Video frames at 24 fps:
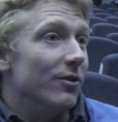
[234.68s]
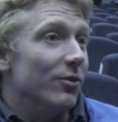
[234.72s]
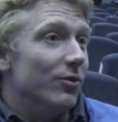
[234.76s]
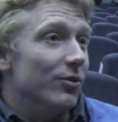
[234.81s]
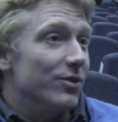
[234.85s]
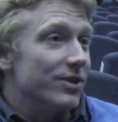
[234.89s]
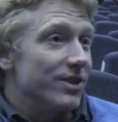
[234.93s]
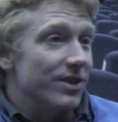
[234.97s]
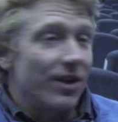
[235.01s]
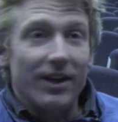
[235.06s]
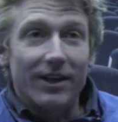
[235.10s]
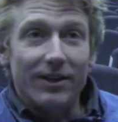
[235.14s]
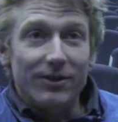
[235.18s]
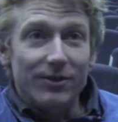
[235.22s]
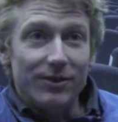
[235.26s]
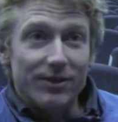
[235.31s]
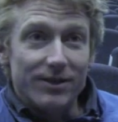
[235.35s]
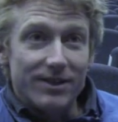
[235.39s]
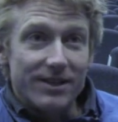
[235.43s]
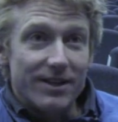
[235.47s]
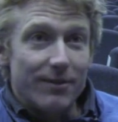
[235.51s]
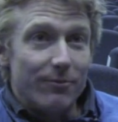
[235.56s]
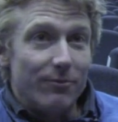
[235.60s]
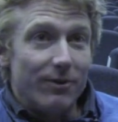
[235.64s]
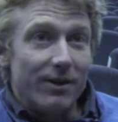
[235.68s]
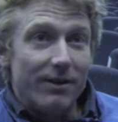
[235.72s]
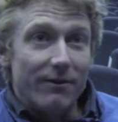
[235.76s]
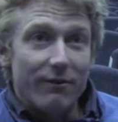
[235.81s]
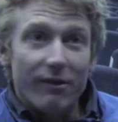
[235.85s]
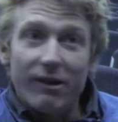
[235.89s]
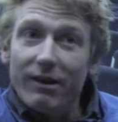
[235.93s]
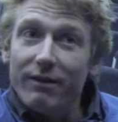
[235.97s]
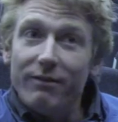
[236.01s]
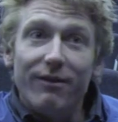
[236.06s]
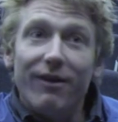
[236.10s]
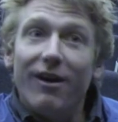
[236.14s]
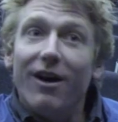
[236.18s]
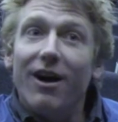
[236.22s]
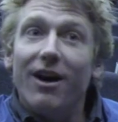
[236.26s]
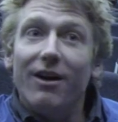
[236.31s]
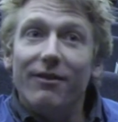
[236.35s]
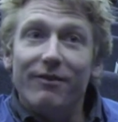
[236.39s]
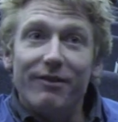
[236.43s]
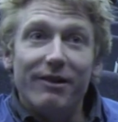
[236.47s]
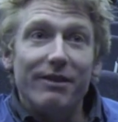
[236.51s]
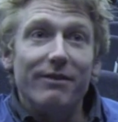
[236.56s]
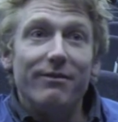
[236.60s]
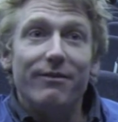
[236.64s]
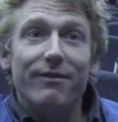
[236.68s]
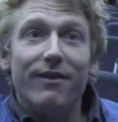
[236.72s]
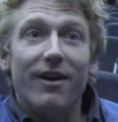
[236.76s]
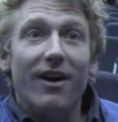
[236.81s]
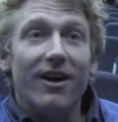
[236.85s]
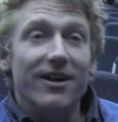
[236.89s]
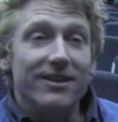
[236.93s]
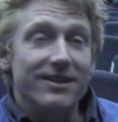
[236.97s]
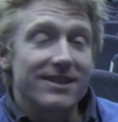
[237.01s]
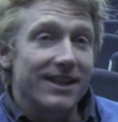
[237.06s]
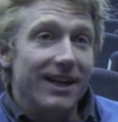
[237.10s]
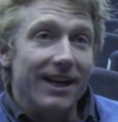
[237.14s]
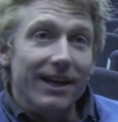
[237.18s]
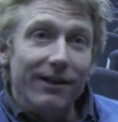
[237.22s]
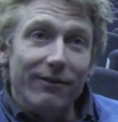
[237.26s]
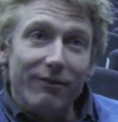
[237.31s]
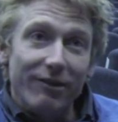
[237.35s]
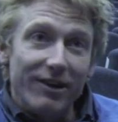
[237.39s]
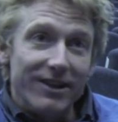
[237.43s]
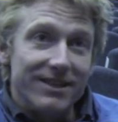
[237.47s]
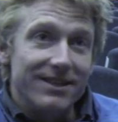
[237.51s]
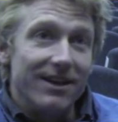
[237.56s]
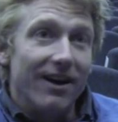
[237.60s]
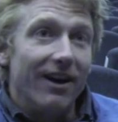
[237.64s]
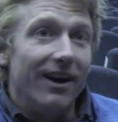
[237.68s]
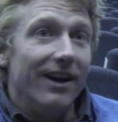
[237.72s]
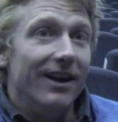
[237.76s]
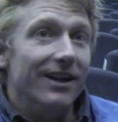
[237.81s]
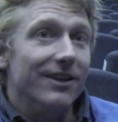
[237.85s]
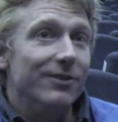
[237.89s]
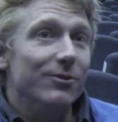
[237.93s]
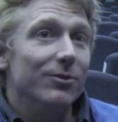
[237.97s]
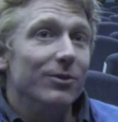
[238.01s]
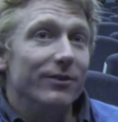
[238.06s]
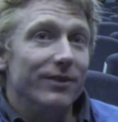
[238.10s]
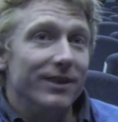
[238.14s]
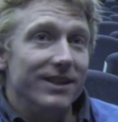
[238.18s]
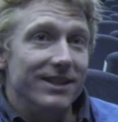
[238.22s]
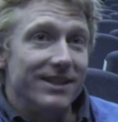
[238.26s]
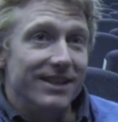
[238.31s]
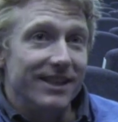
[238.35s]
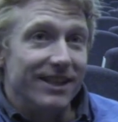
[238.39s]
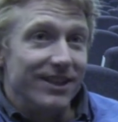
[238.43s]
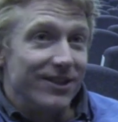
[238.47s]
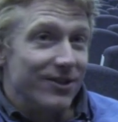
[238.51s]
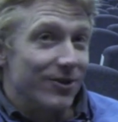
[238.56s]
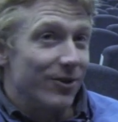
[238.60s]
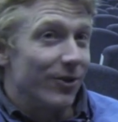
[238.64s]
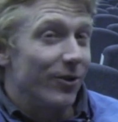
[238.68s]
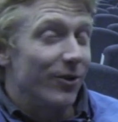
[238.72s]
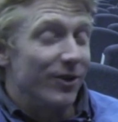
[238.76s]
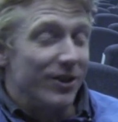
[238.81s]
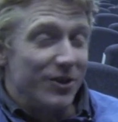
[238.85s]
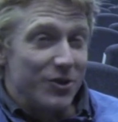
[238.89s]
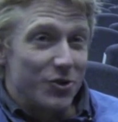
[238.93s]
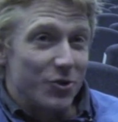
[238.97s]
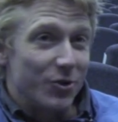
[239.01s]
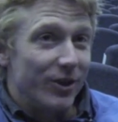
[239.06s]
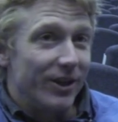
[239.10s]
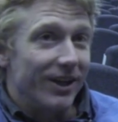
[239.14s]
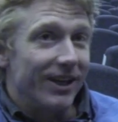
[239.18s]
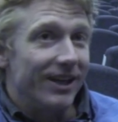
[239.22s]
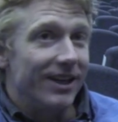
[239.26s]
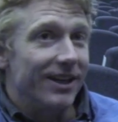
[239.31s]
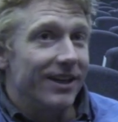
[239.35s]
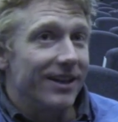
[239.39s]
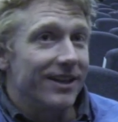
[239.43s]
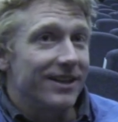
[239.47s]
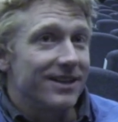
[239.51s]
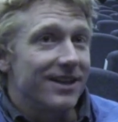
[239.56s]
cycled somewhere very far, very fast, getting very tired. All of these things, you're not enjoying it at the